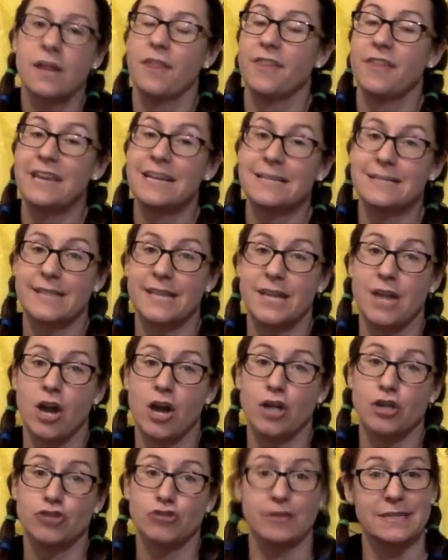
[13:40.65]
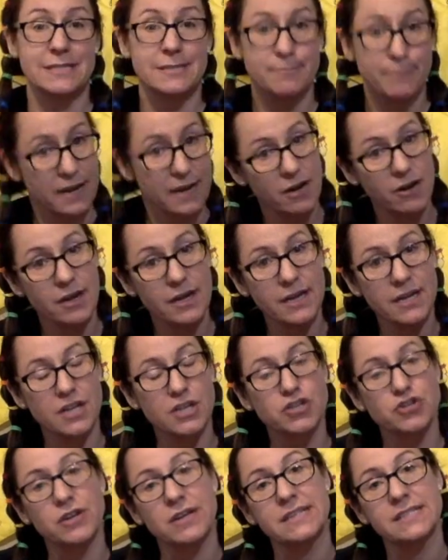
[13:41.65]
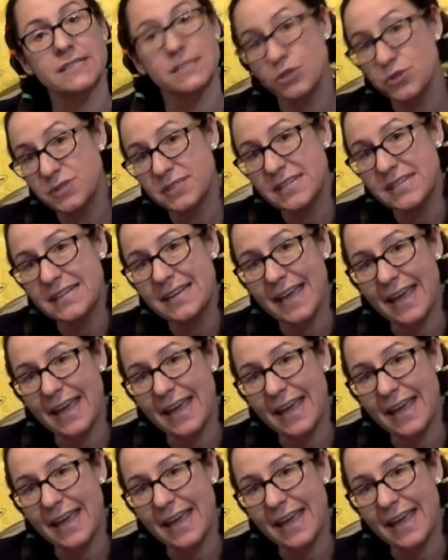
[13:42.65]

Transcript: things that are transparent, translucent,